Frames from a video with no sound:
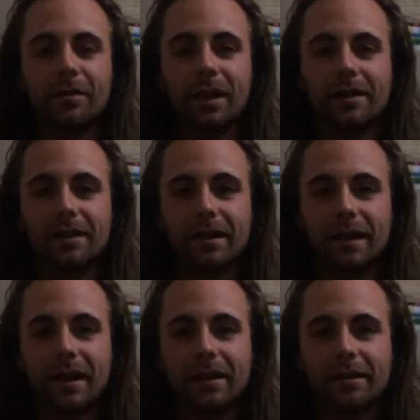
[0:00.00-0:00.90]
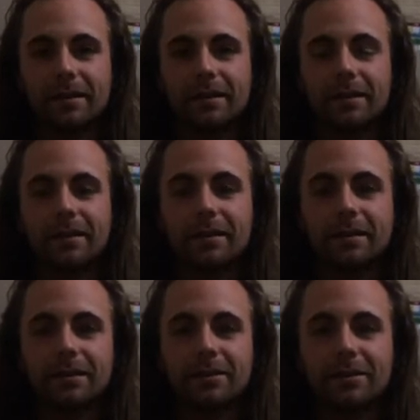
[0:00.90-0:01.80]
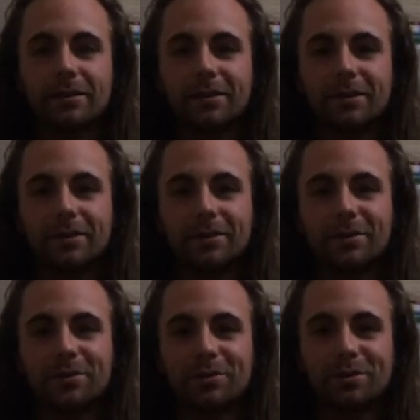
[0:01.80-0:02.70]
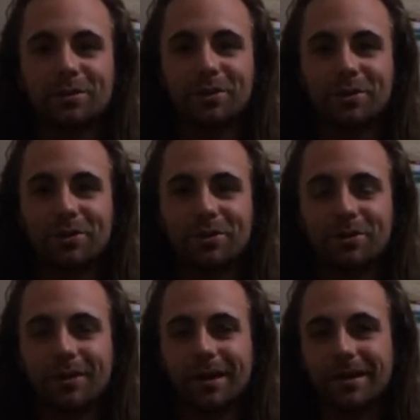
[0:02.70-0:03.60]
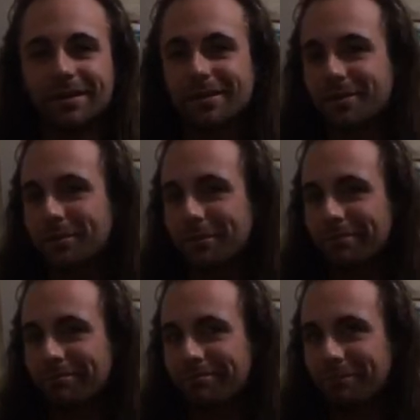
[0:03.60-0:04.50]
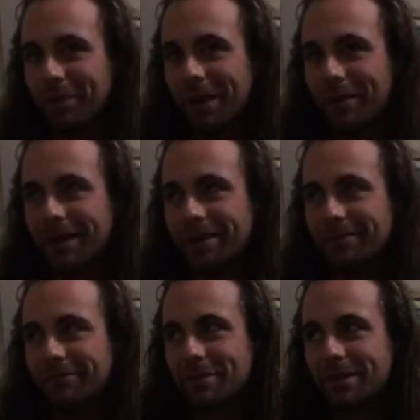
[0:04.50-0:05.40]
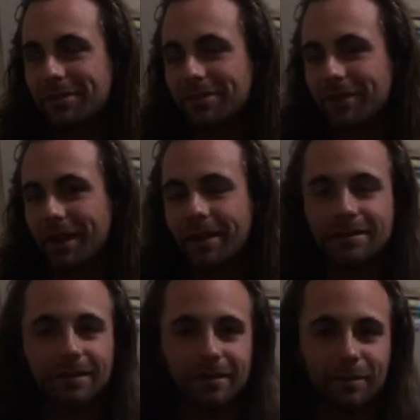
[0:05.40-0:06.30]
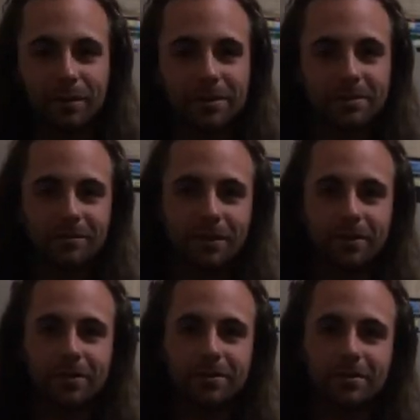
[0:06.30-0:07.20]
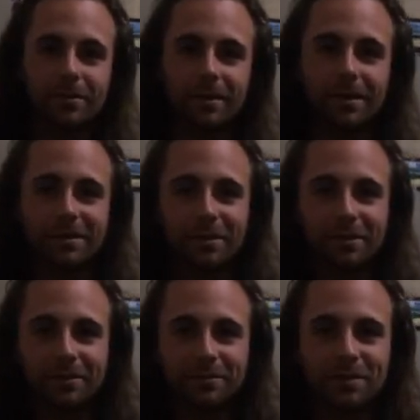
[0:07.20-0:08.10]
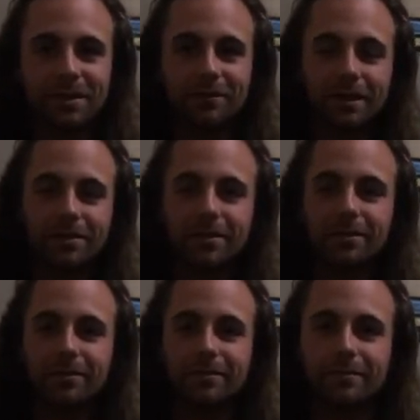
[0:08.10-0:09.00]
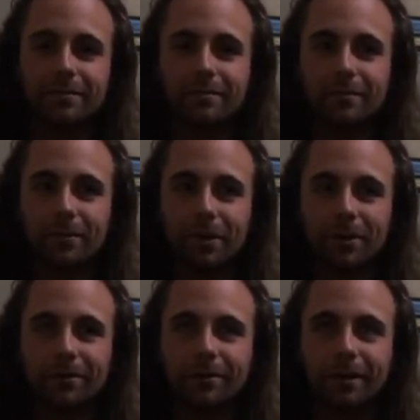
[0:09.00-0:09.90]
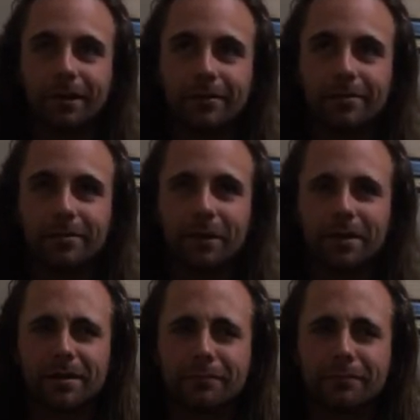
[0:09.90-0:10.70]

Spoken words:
painting again, so to show you guys where my skills are at, I'll post some photos so you guys can see if that's a good or not thing to want.